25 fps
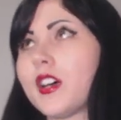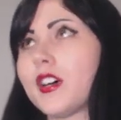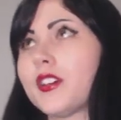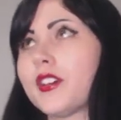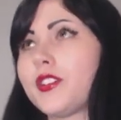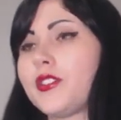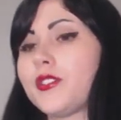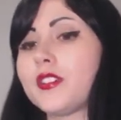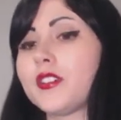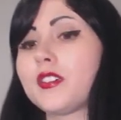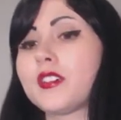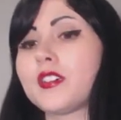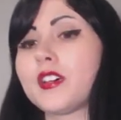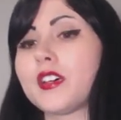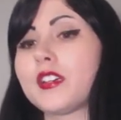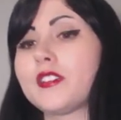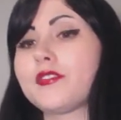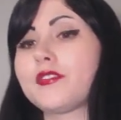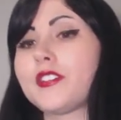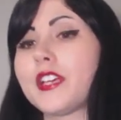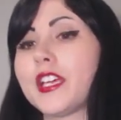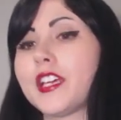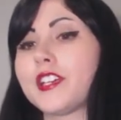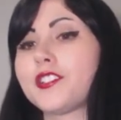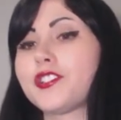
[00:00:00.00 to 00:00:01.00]
you can kind
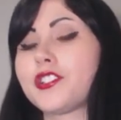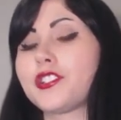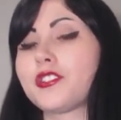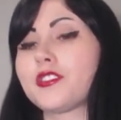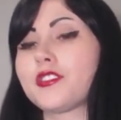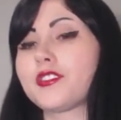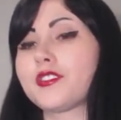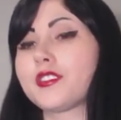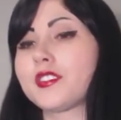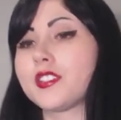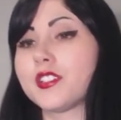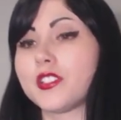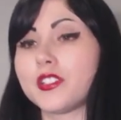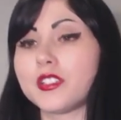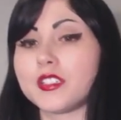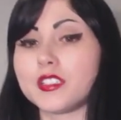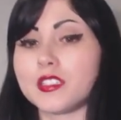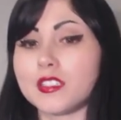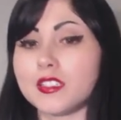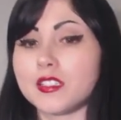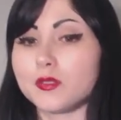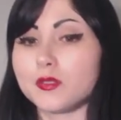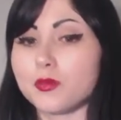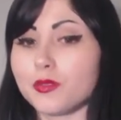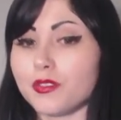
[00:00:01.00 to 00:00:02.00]
of gauge her
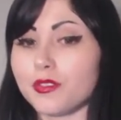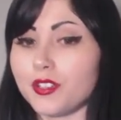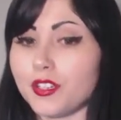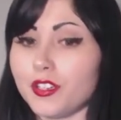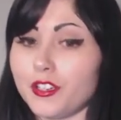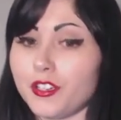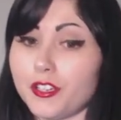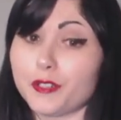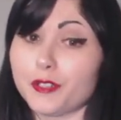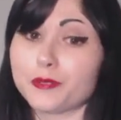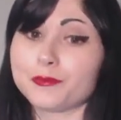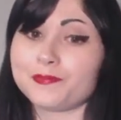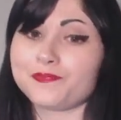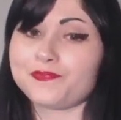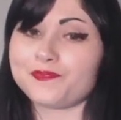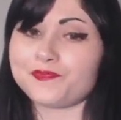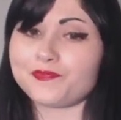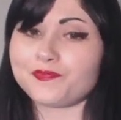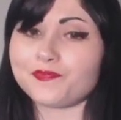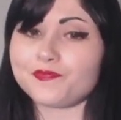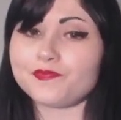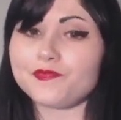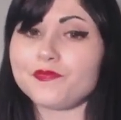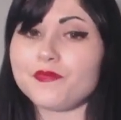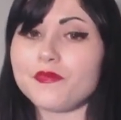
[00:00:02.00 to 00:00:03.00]
seriousness with you.
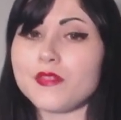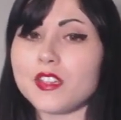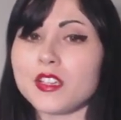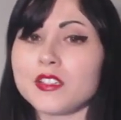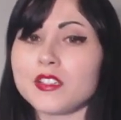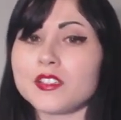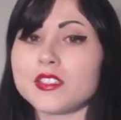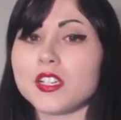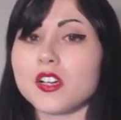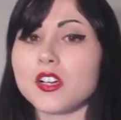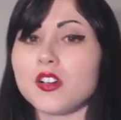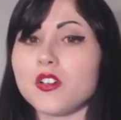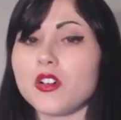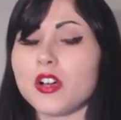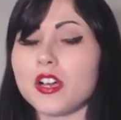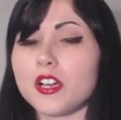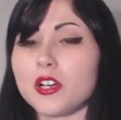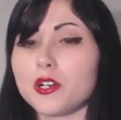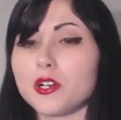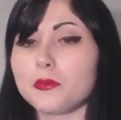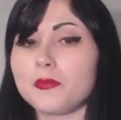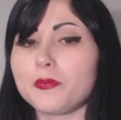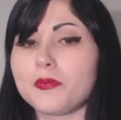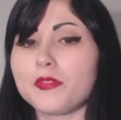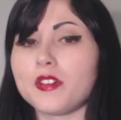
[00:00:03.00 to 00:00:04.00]
So
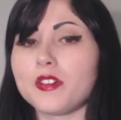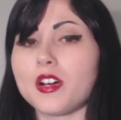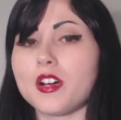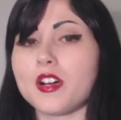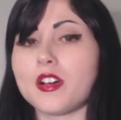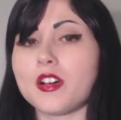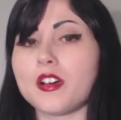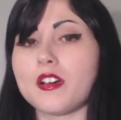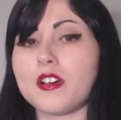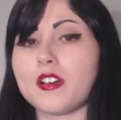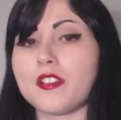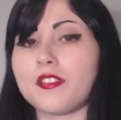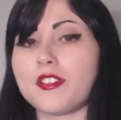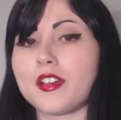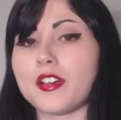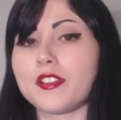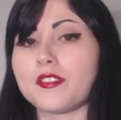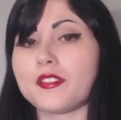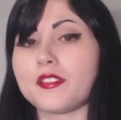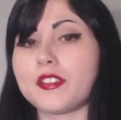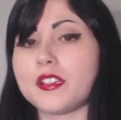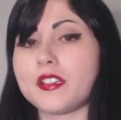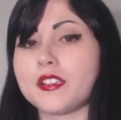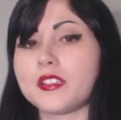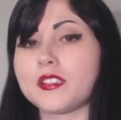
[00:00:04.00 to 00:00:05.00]
I hope
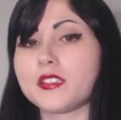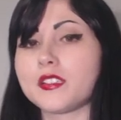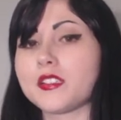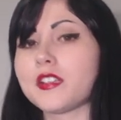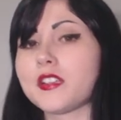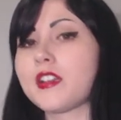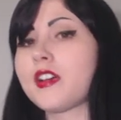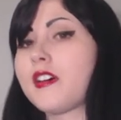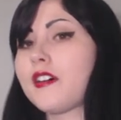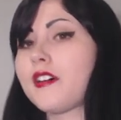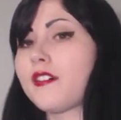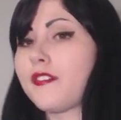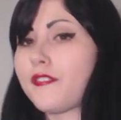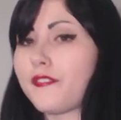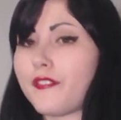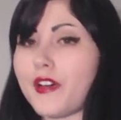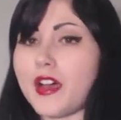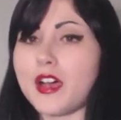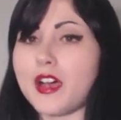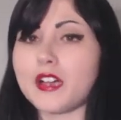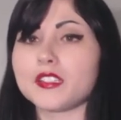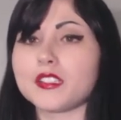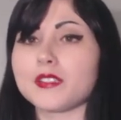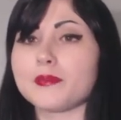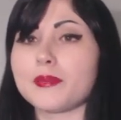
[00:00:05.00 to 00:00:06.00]
that these
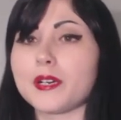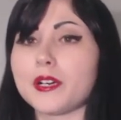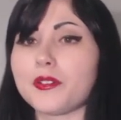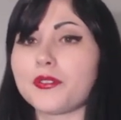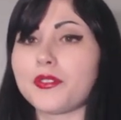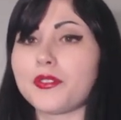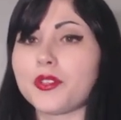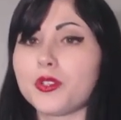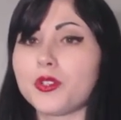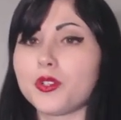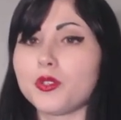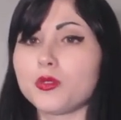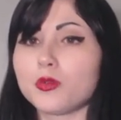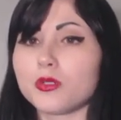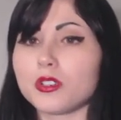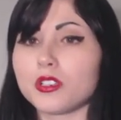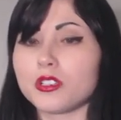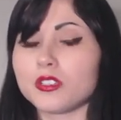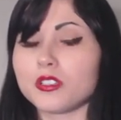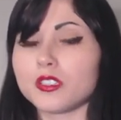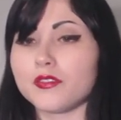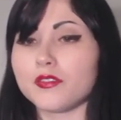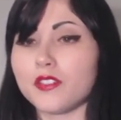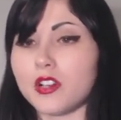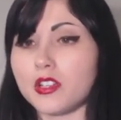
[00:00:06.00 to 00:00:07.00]
facts about the new
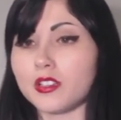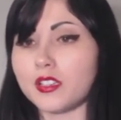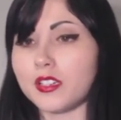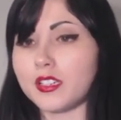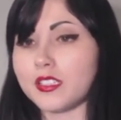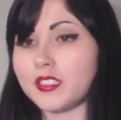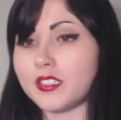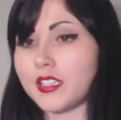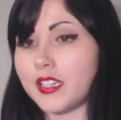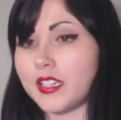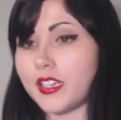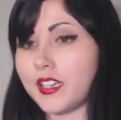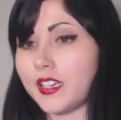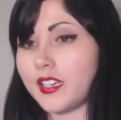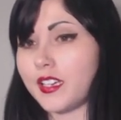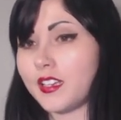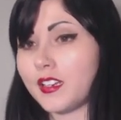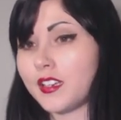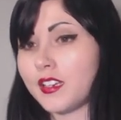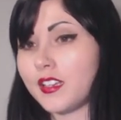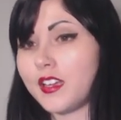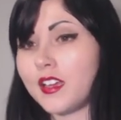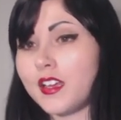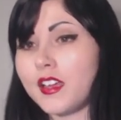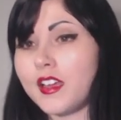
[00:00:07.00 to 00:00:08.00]
world of online
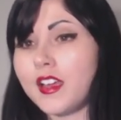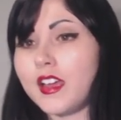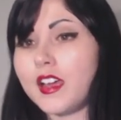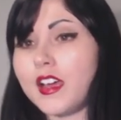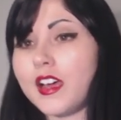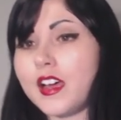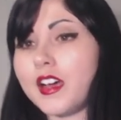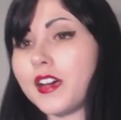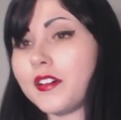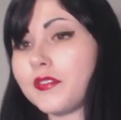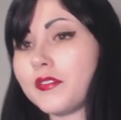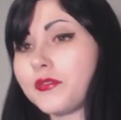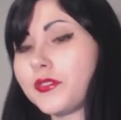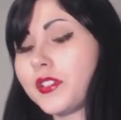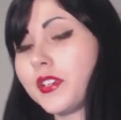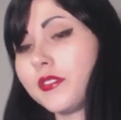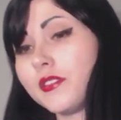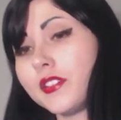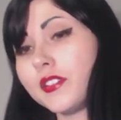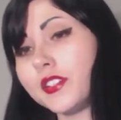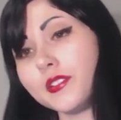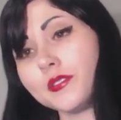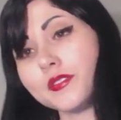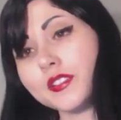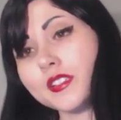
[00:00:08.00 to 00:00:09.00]
dating have
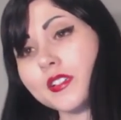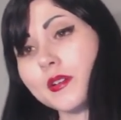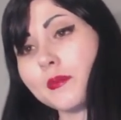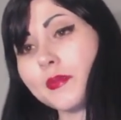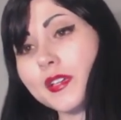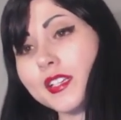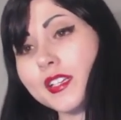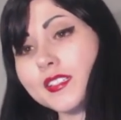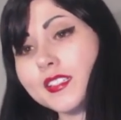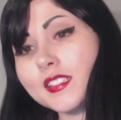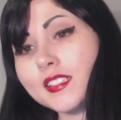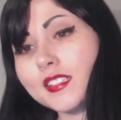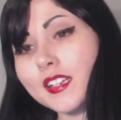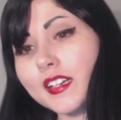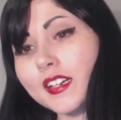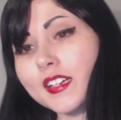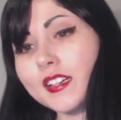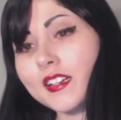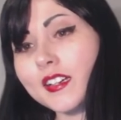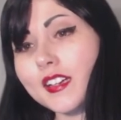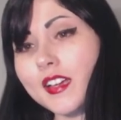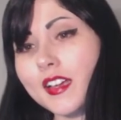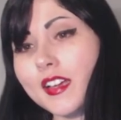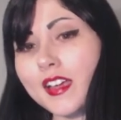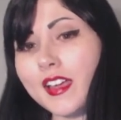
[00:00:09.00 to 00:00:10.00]
given you some
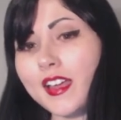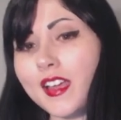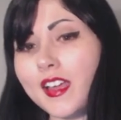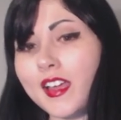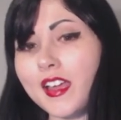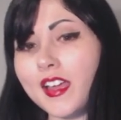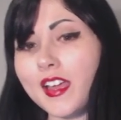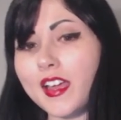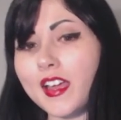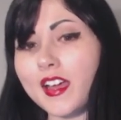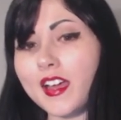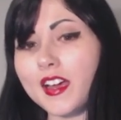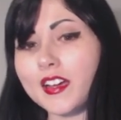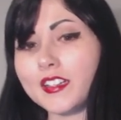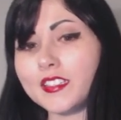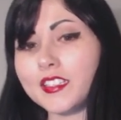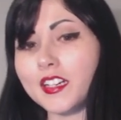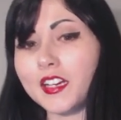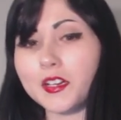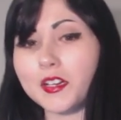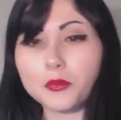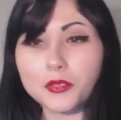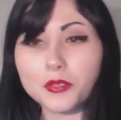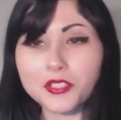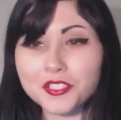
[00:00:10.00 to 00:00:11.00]
insight, and
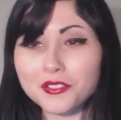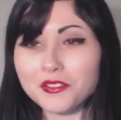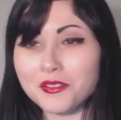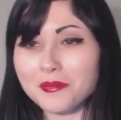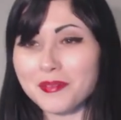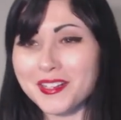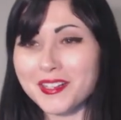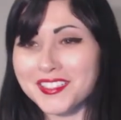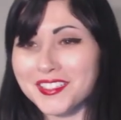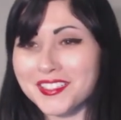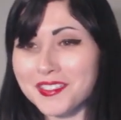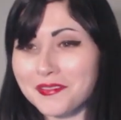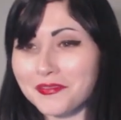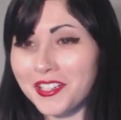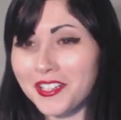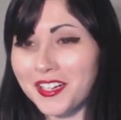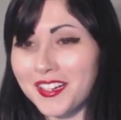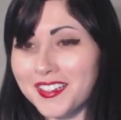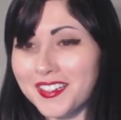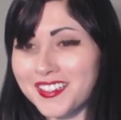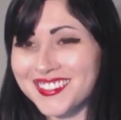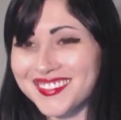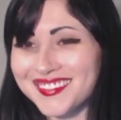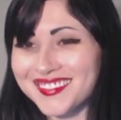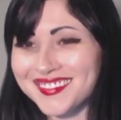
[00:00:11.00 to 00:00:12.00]
I wish you the best of
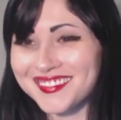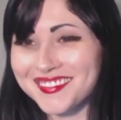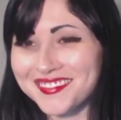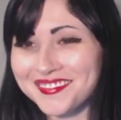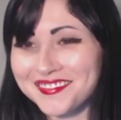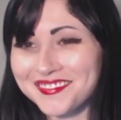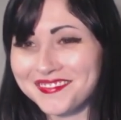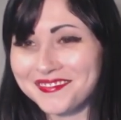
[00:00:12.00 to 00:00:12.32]
luck.